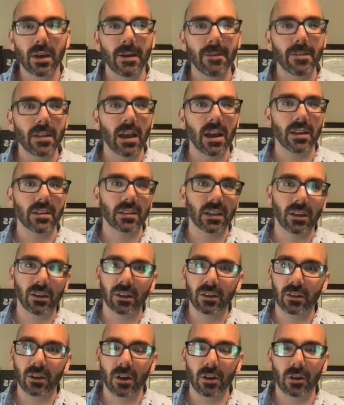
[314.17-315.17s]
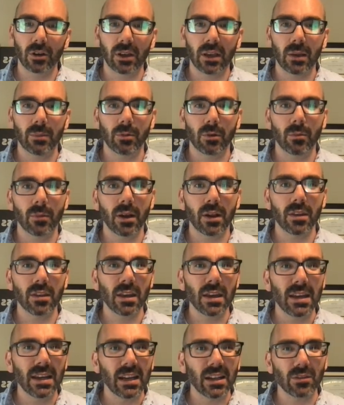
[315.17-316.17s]
uh, scaling to 100K per month,
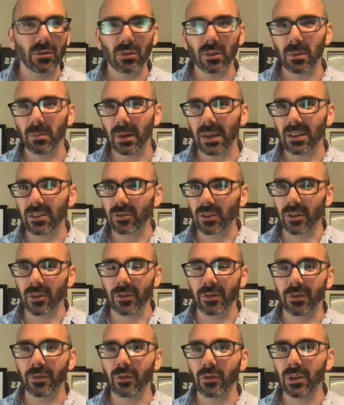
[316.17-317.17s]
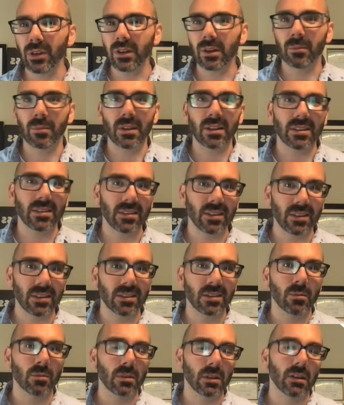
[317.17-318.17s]
it's really based around the freedom that
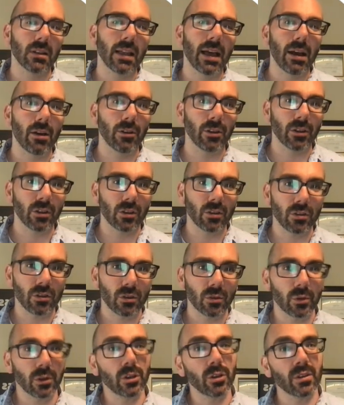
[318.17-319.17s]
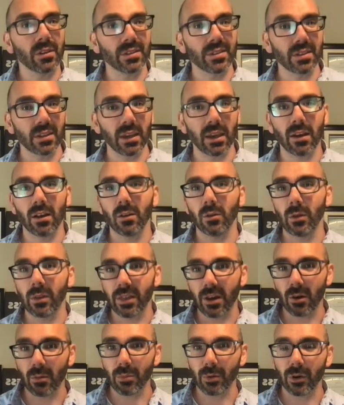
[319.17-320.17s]
systems allow you to do where you can scale
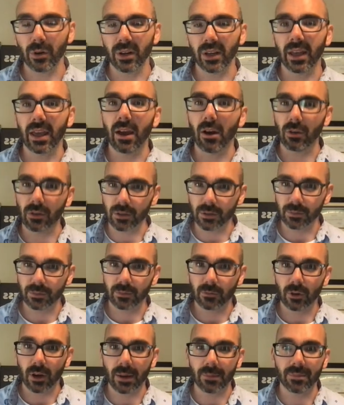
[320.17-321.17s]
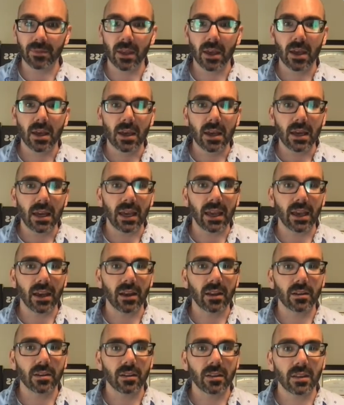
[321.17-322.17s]
without burning out, right?
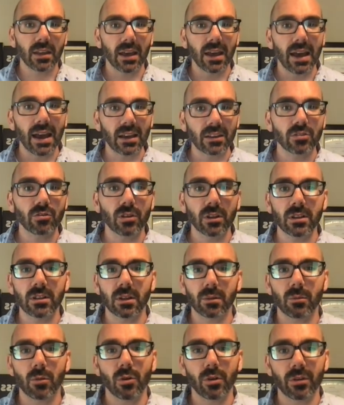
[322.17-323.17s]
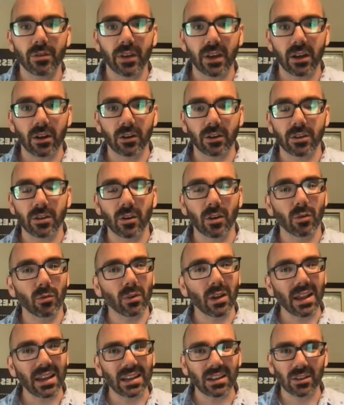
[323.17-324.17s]
And the extrinsic motivators,
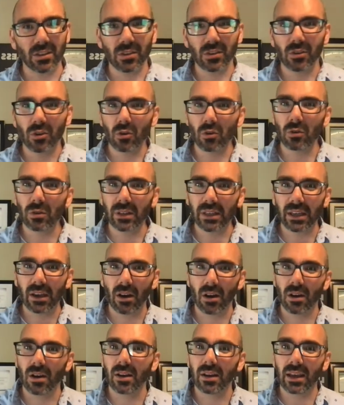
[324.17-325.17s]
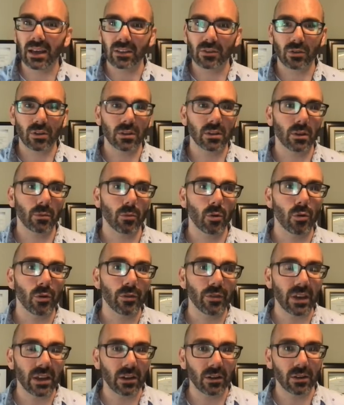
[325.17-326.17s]
relying solely on extrinsic
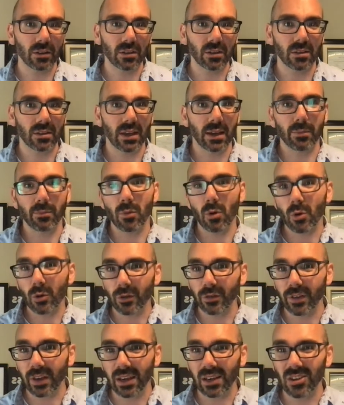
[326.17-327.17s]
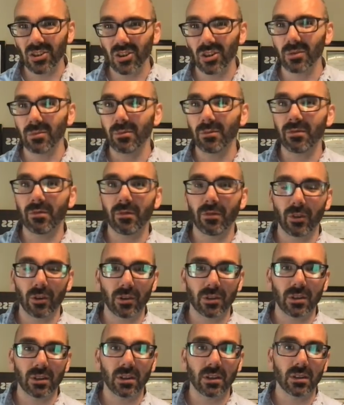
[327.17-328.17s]
motivators, it's like motivation
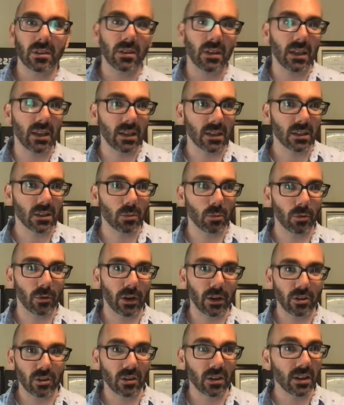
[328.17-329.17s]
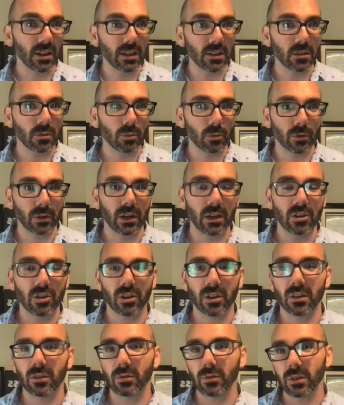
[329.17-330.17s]
versus inspiration.
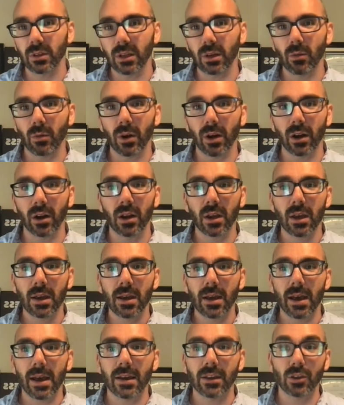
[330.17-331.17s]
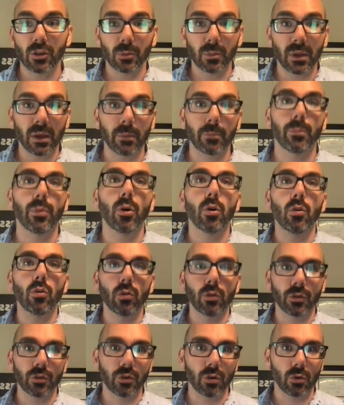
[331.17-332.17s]
inspiration is really where uh, you're being
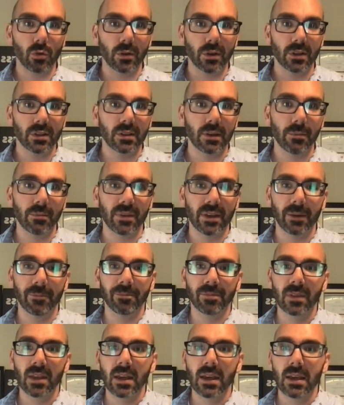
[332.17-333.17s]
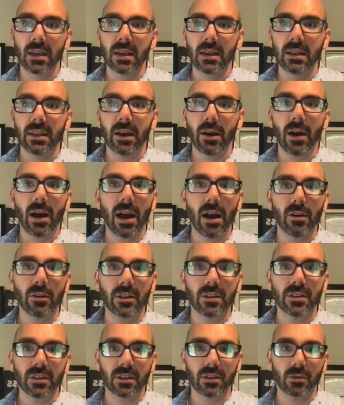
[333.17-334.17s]
pulled toward something. Now, how
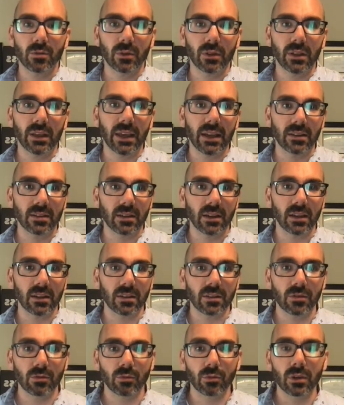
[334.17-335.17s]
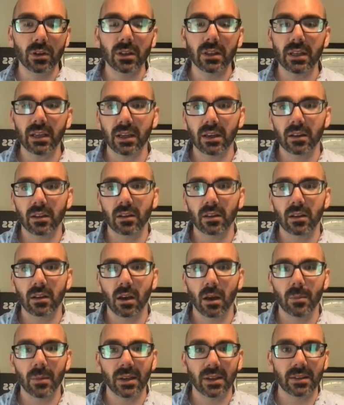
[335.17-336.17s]
does this relate? It's really uh,
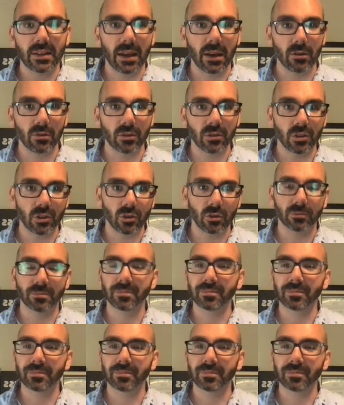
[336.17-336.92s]
coming down to